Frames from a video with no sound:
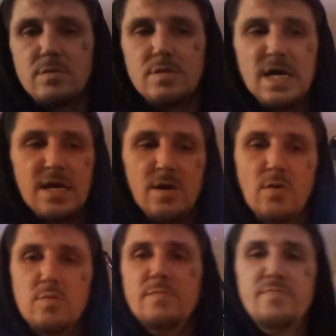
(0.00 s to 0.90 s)
Let
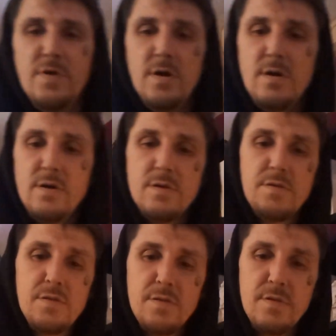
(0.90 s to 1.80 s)
go of
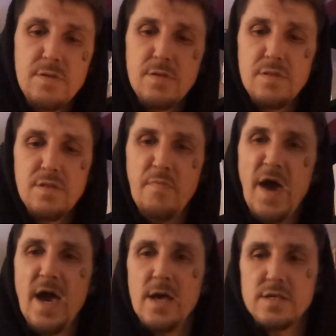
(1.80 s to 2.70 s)
the
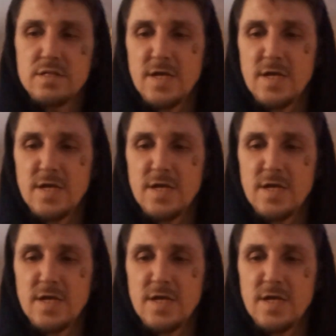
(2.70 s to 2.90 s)
past.